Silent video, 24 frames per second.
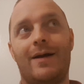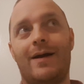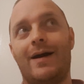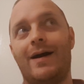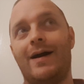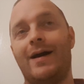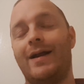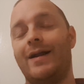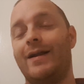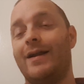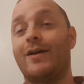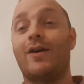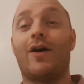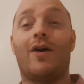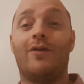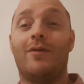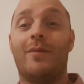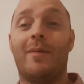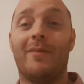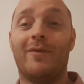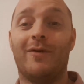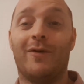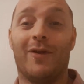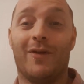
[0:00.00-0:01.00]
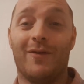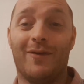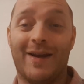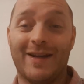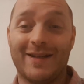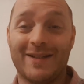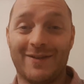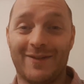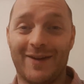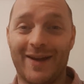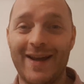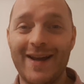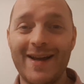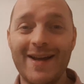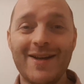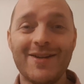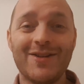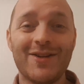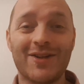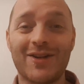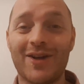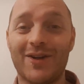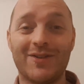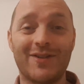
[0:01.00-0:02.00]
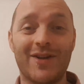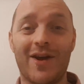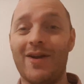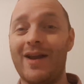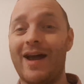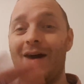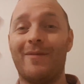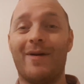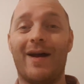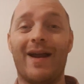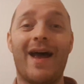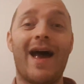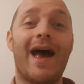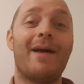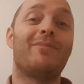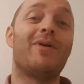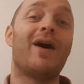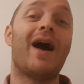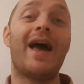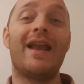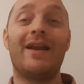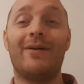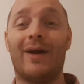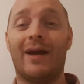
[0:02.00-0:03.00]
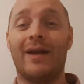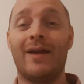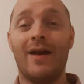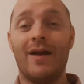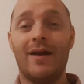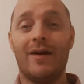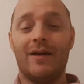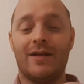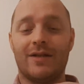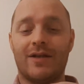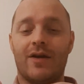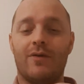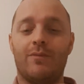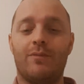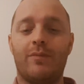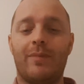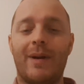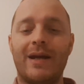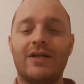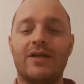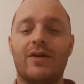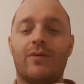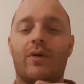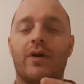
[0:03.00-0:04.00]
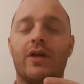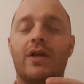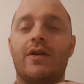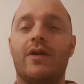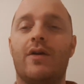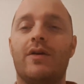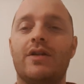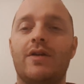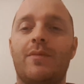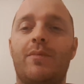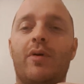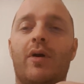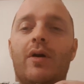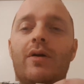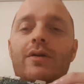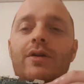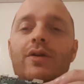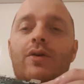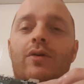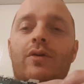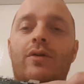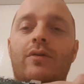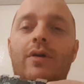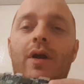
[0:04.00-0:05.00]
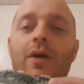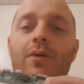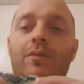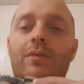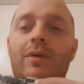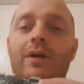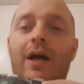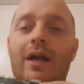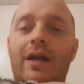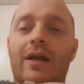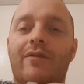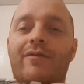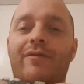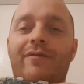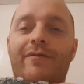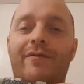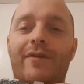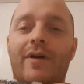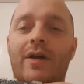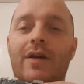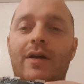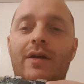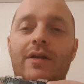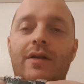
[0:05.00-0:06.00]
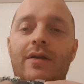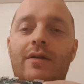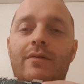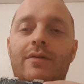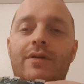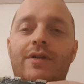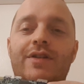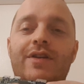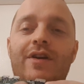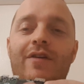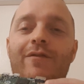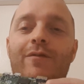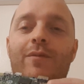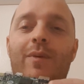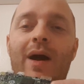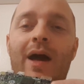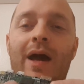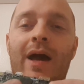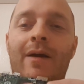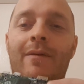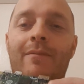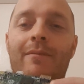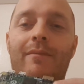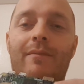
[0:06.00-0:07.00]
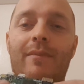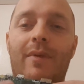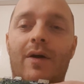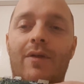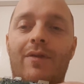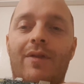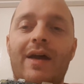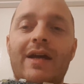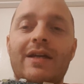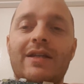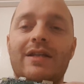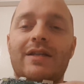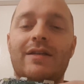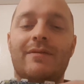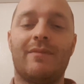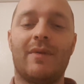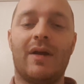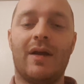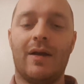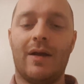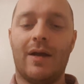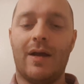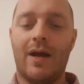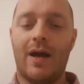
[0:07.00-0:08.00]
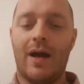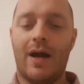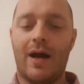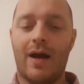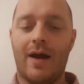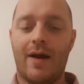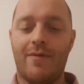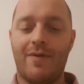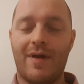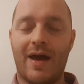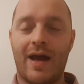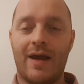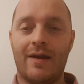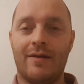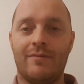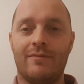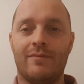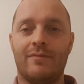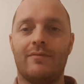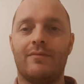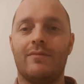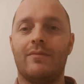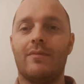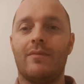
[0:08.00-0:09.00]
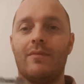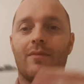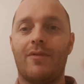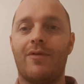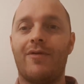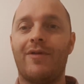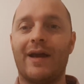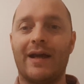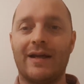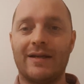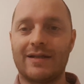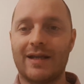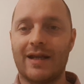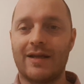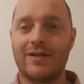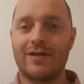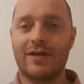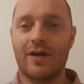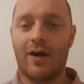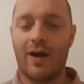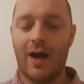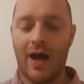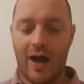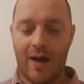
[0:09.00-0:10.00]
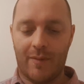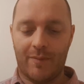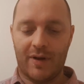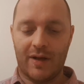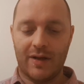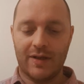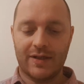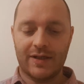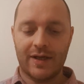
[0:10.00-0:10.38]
I can't remember all the rest of it, just got totally out of my head. But anyway, so basically what you do is you put your own kind of software on this, and then things then start happening.